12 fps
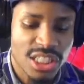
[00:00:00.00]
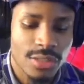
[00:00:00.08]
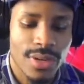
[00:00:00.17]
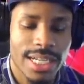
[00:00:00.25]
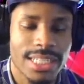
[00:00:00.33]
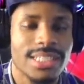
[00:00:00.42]

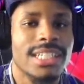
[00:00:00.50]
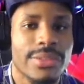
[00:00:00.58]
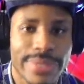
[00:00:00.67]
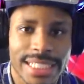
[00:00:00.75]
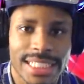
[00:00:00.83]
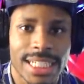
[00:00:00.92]
Shenron is not a
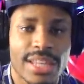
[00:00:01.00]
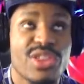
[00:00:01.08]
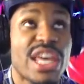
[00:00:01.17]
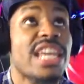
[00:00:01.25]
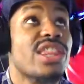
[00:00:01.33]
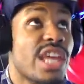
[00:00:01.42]
regen,
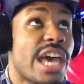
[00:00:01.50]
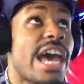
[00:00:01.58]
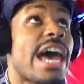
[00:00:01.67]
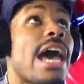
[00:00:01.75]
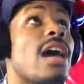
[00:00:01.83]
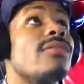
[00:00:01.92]
thank the
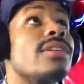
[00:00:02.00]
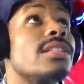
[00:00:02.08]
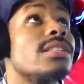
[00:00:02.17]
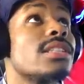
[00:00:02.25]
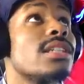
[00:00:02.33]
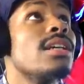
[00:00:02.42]

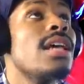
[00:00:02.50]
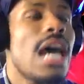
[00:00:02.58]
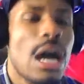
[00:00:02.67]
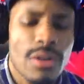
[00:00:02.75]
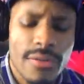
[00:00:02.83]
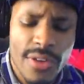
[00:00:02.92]
heavens.
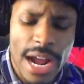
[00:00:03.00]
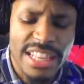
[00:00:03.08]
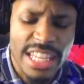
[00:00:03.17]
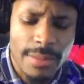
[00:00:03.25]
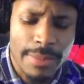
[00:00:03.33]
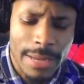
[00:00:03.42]
However,
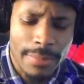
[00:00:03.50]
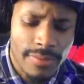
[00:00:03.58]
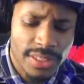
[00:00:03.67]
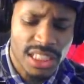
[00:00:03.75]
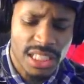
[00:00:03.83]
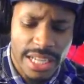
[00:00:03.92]
I think Baby
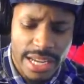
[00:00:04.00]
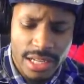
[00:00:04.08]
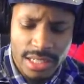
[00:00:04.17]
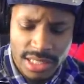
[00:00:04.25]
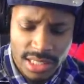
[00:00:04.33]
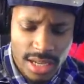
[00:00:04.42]
Vegeta
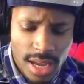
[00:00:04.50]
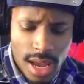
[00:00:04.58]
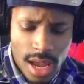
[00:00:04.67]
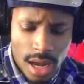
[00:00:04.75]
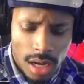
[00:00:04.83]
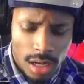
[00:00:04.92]
is,
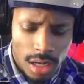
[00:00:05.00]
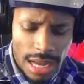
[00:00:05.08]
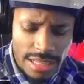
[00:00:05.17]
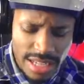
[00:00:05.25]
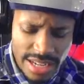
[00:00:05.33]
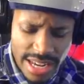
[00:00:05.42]

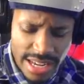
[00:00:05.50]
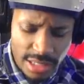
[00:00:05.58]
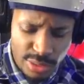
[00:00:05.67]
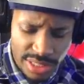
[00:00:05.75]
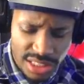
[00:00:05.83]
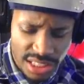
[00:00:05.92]
I think he
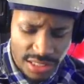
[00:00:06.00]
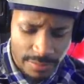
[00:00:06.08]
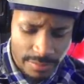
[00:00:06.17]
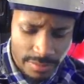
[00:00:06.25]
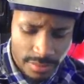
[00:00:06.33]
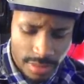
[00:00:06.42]
is
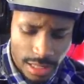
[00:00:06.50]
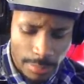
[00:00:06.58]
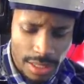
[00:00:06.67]
regen. I